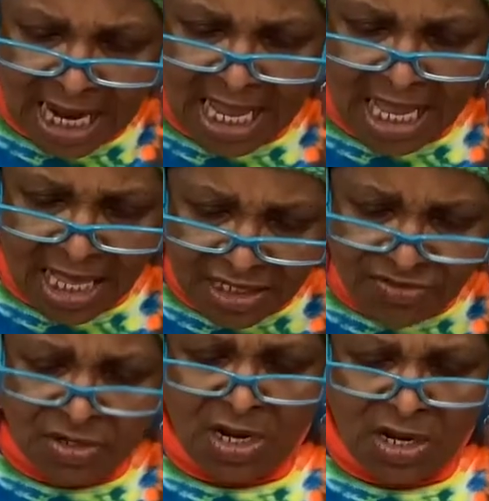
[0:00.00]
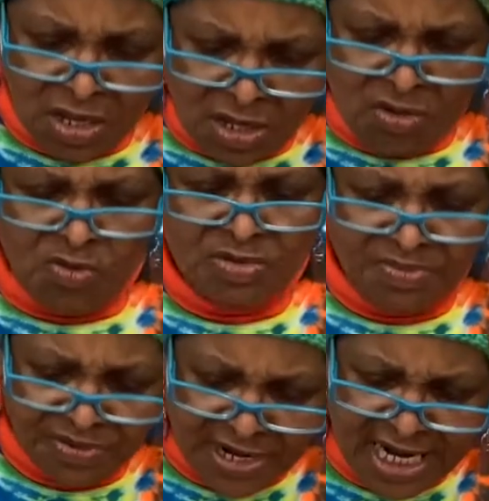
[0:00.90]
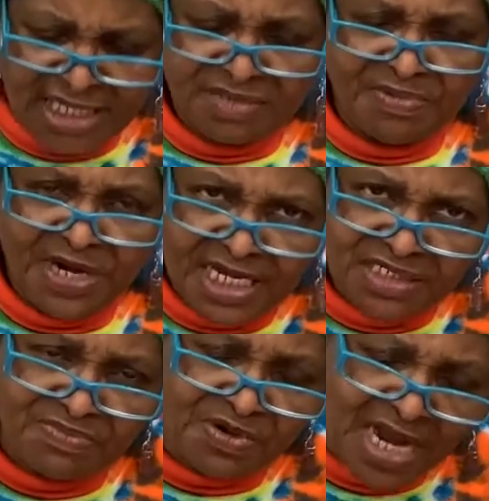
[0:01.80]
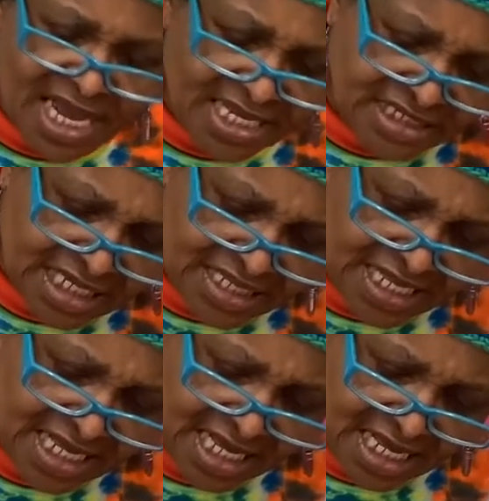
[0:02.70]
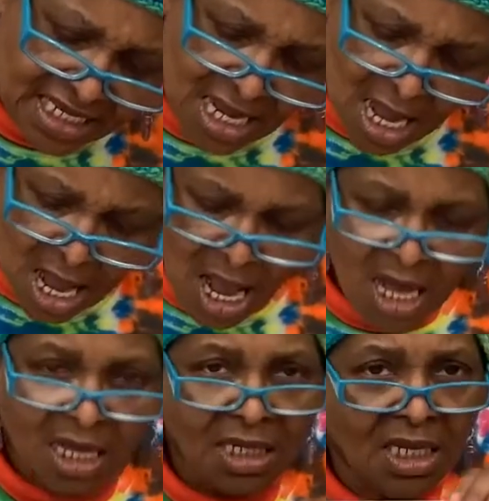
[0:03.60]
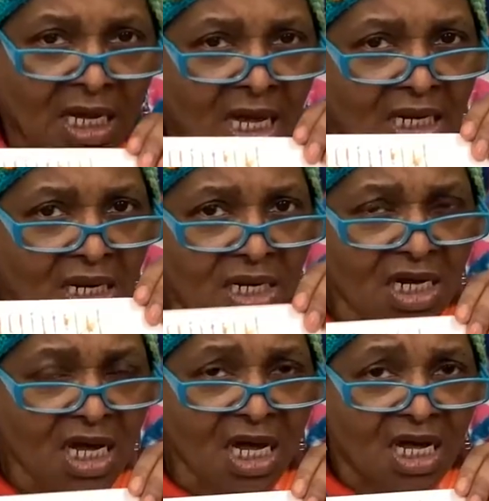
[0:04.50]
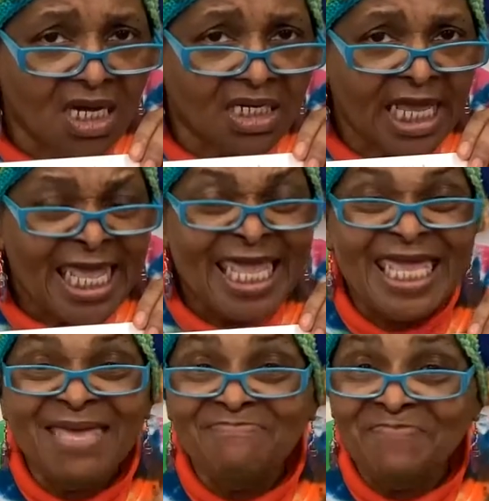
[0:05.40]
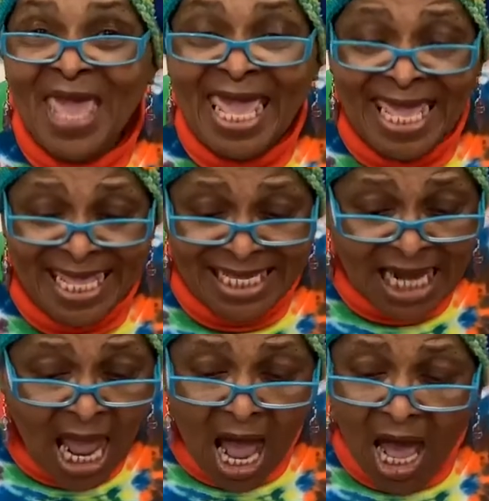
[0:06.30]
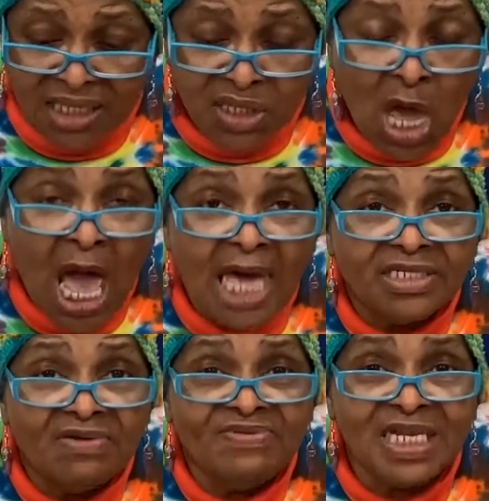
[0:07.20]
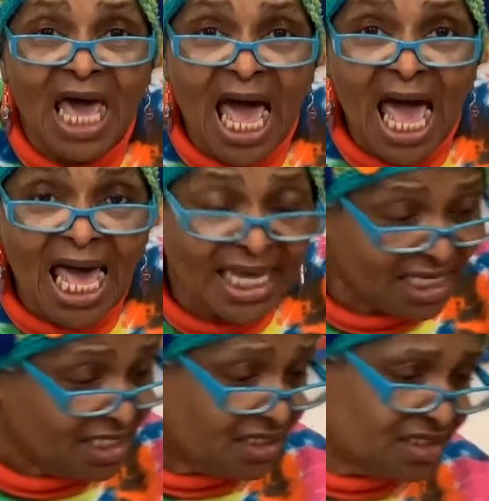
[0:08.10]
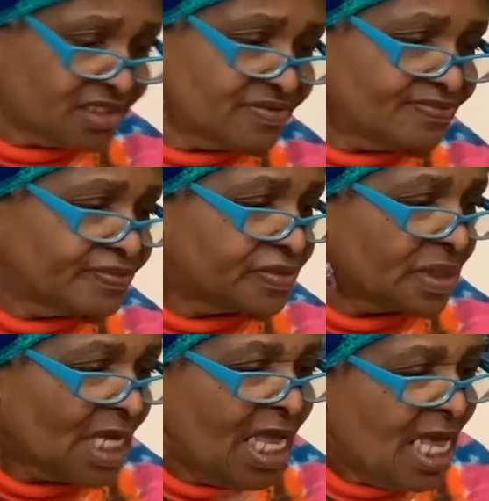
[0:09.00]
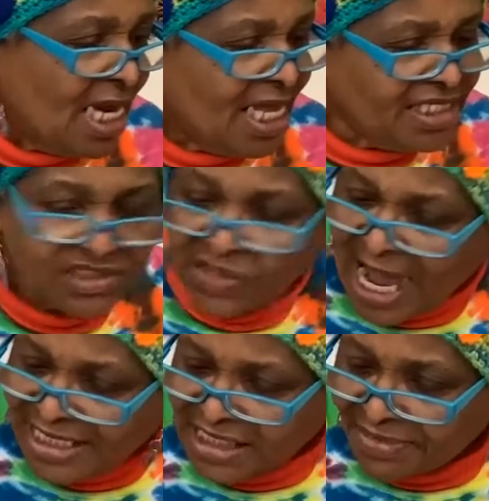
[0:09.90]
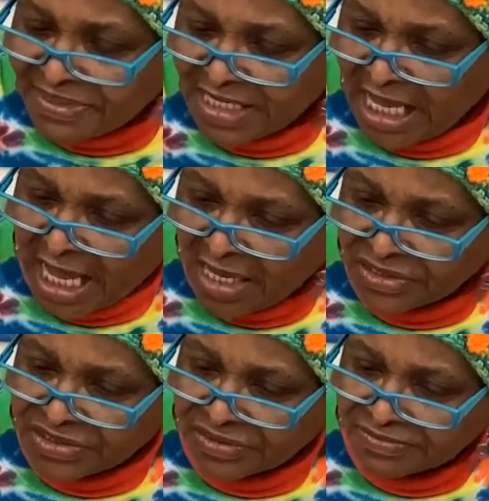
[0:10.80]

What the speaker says: And we press, and then, look, it made a lot of lines. Let's try something else.